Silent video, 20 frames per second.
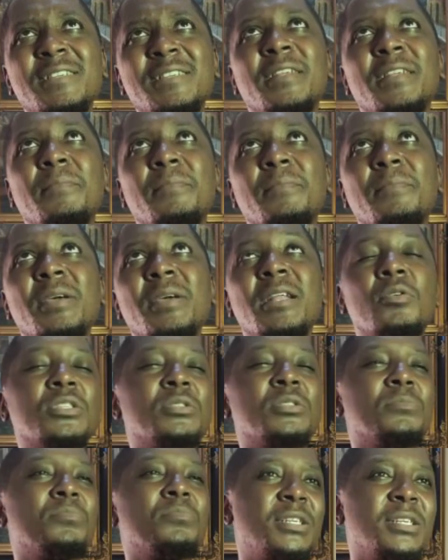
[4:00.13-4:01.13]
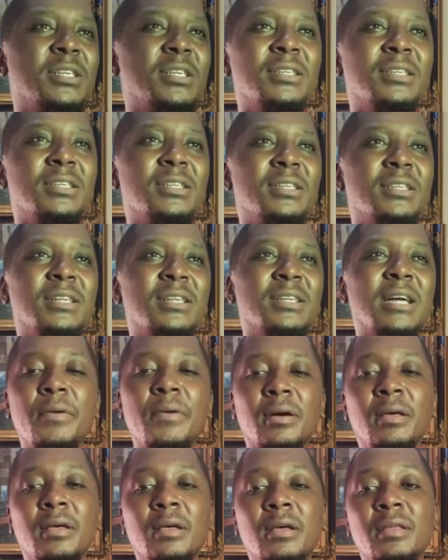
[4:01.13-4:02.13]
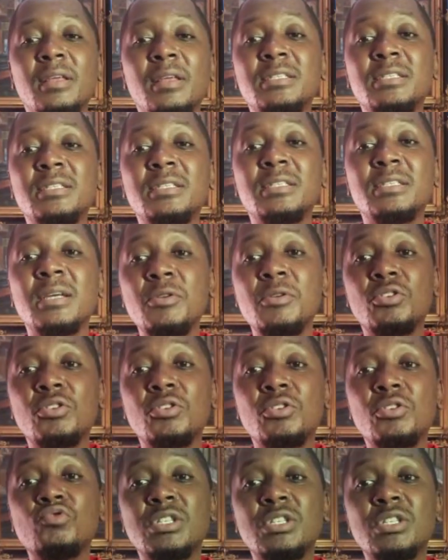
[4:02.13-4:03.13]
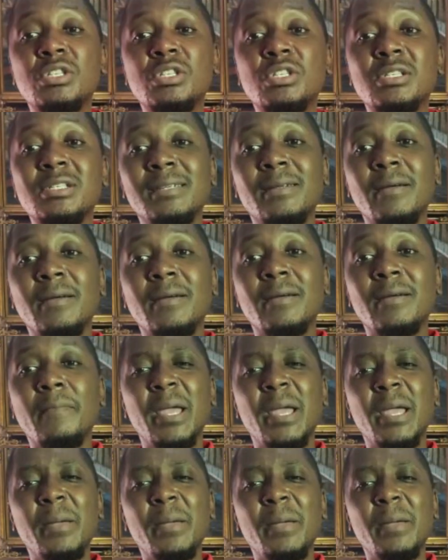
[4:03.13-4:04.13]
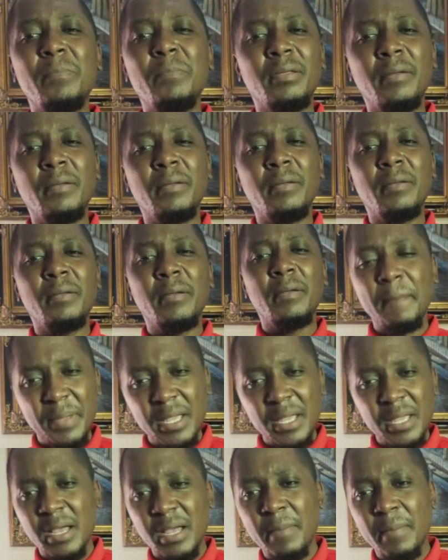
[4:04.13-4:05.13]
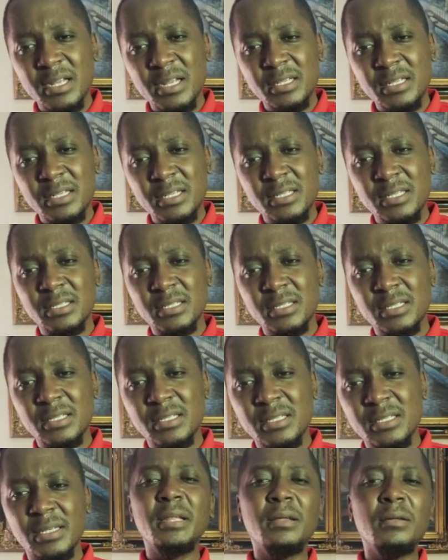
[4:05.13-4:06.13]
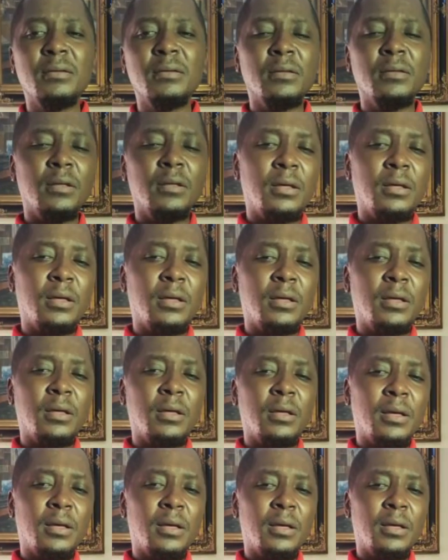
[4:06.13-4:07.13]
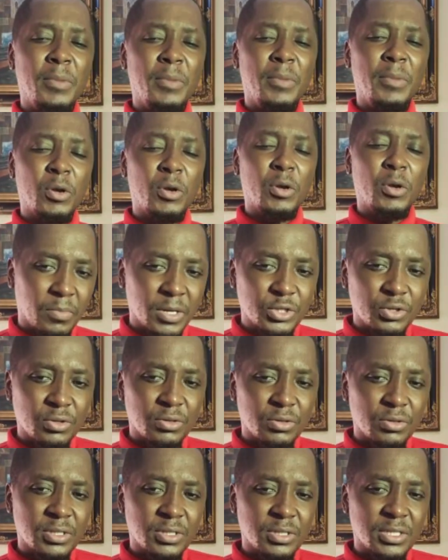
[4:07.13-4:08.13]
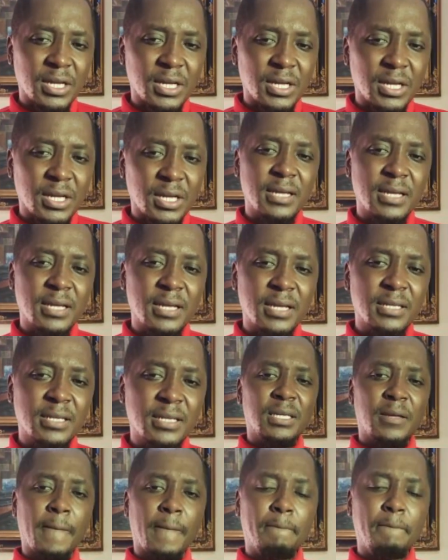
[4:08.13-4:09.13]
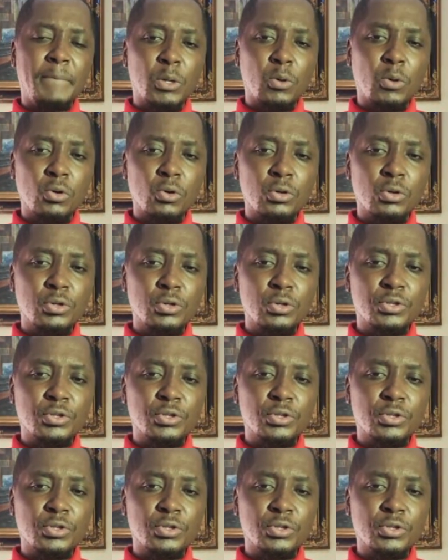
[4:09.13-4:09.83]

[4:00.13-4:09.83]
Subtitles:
bigger democracies, Britain, America, there are some regions which get maybe bigger budgets depending because of the population size, because of